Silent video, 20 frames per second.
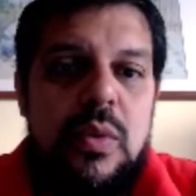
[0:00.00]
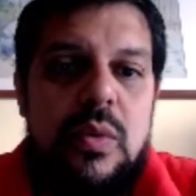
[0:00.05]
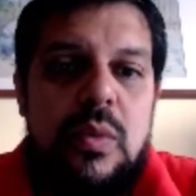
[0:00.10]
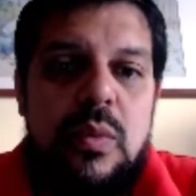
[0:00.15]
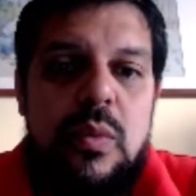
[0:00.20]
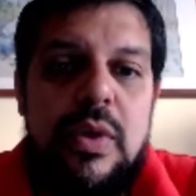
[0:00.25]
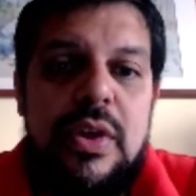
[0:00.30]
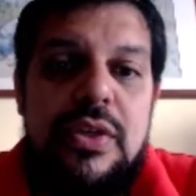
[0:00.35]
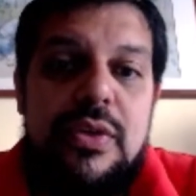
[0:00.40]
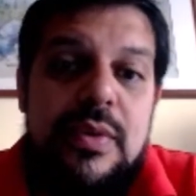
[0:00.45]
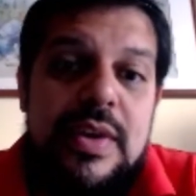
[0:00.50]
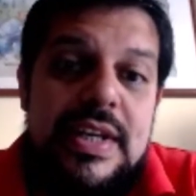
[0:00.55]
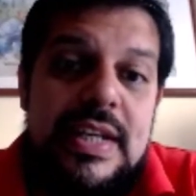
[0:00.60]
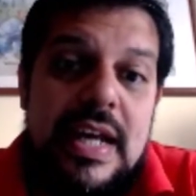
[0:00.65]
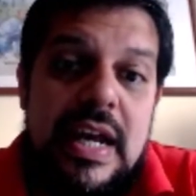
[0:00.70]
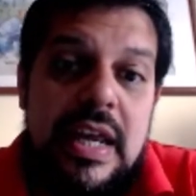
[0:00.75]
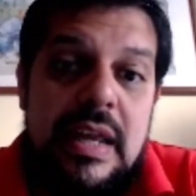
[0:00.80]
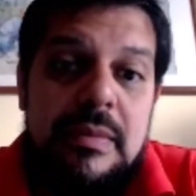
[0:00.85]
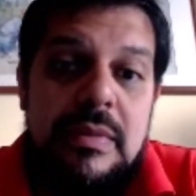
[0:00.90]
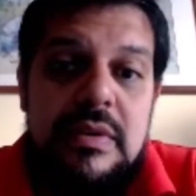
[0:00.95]
With 3
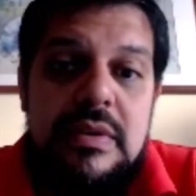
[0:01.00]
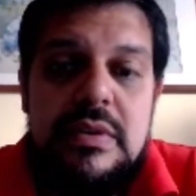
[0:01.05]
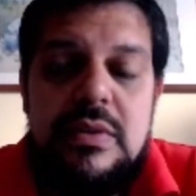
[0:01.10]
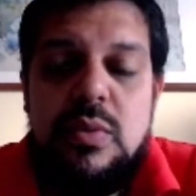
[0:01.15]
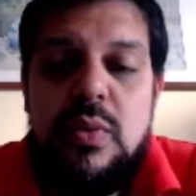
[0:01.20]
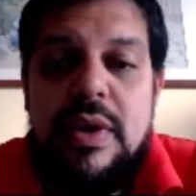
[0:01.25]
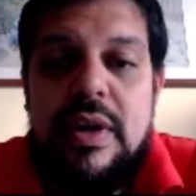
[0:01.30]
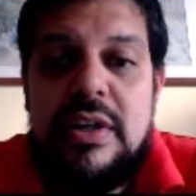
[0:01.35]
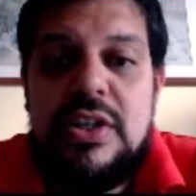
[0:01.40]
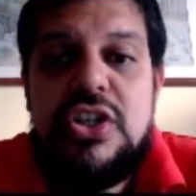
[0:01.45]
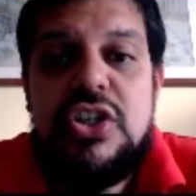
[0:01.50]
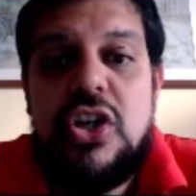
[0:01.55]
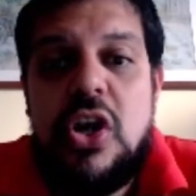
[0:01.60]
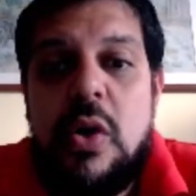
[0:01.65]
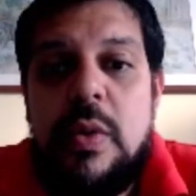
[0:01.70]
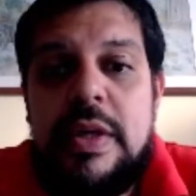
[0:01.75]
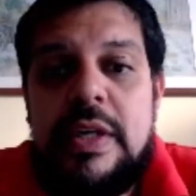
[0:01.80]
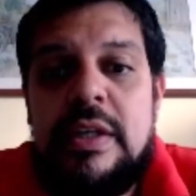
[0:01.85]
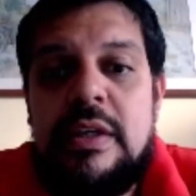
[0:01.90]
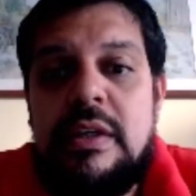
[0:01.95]
diamonds, we are
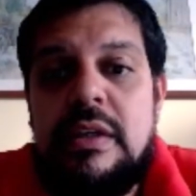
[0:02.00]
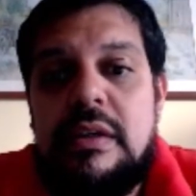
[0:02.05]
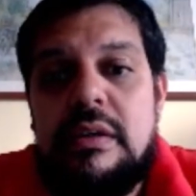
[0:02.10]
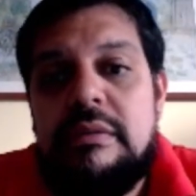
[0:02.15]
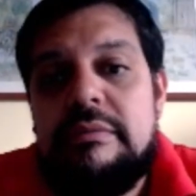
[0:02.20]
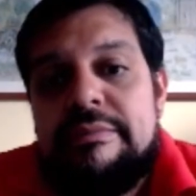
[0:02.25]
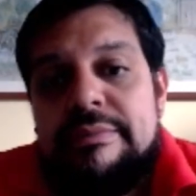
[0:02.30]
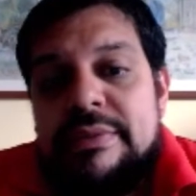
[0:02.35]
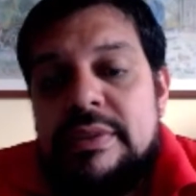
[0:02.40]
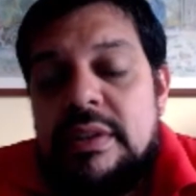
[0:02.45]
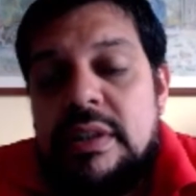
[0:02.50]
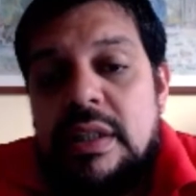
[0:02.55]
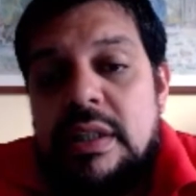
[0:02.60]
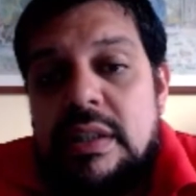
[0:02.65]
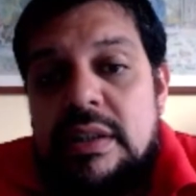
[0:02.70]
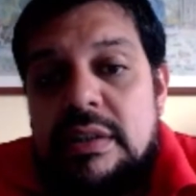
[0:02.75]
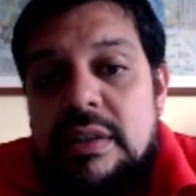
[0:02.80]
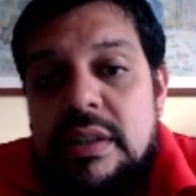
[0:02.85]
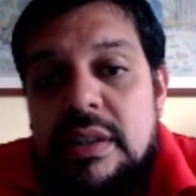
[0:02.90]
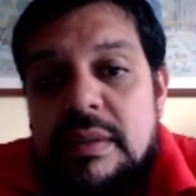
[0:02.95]
showing
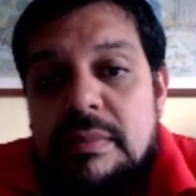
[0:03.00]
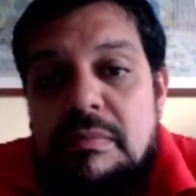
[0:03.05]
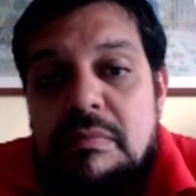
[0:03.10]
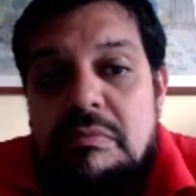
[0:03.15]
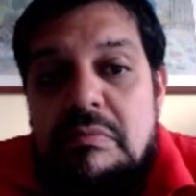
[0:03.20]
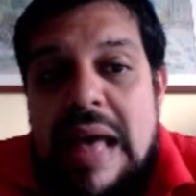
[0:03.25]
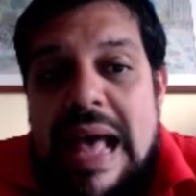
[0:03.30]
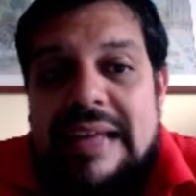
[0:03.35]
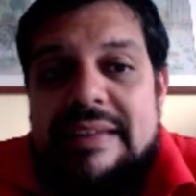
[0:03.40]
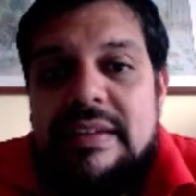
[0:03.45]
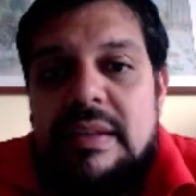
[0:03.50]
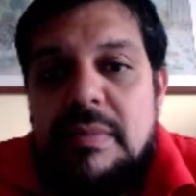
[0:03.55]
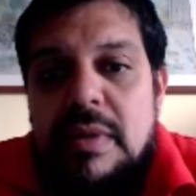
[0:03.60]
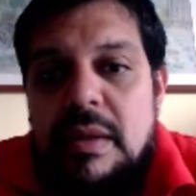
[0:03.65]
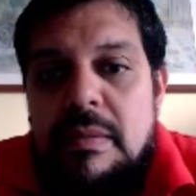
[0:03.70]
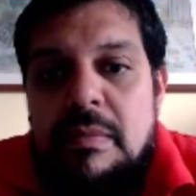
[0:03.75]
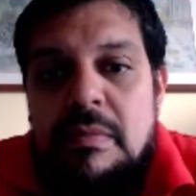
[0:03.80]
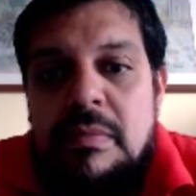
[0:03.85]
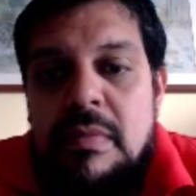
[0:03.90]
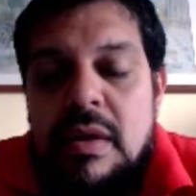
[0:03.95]
the
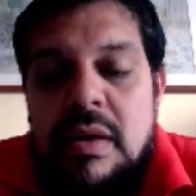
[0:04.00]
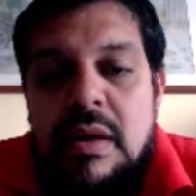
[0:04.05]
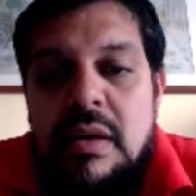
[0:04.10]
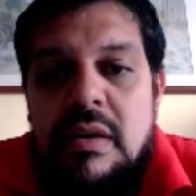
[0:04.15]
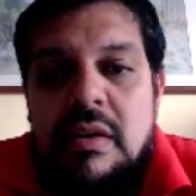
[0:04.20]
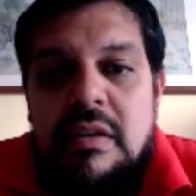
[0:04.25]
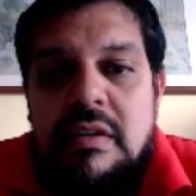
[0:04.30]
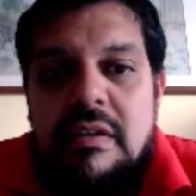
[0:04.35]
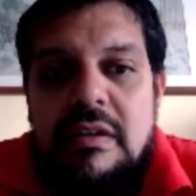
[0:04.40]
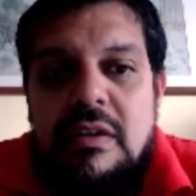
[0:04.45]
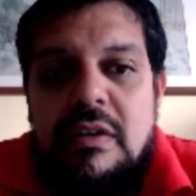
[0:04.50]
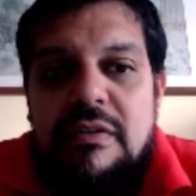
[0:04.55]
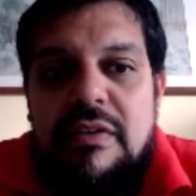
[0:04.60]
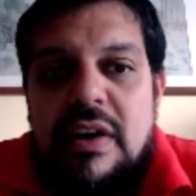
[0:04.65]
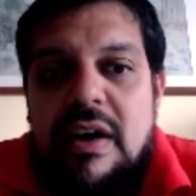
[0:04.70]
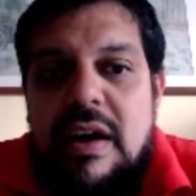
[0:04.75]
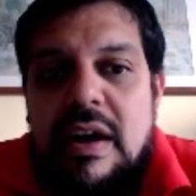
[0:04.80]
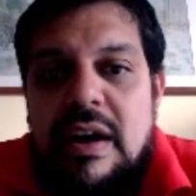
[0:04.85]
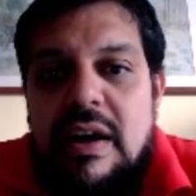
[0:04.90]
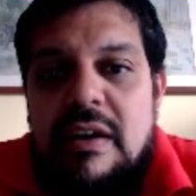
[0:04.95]
maximum of
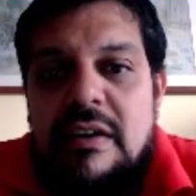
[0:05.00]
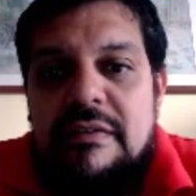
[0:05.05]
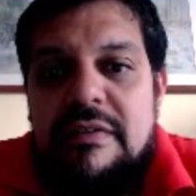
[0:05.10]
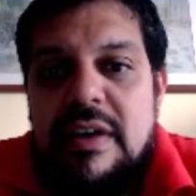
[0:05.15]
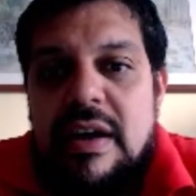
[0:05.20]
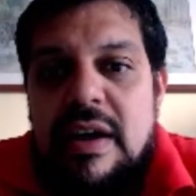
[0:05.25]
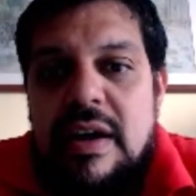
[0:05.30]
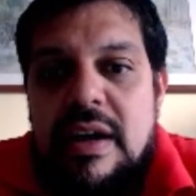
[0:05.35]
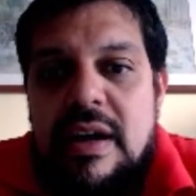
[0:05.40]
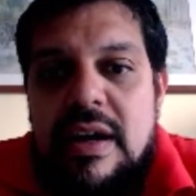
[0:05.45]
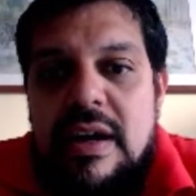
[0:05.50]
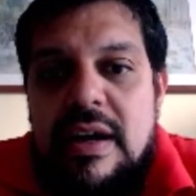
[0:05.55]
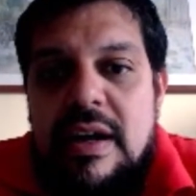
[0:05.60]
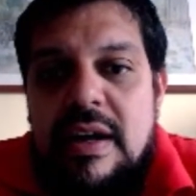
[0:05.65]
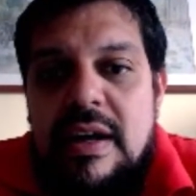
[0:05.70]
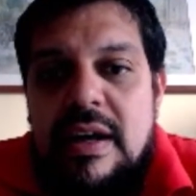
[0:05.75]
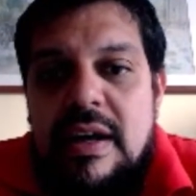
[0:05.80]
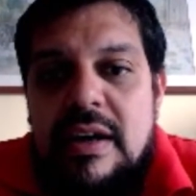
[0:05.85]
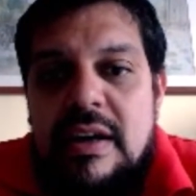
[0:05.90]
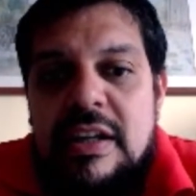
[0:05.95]

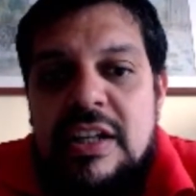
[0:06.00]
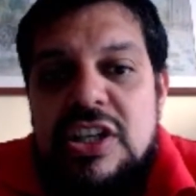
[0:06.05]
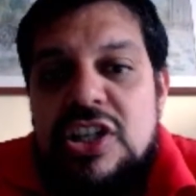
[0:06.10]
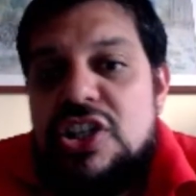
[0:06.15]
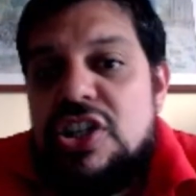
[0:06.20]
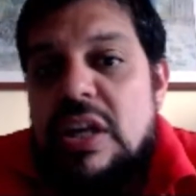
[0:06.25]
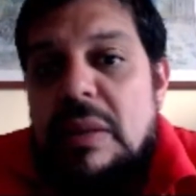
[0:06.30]
a initial pass.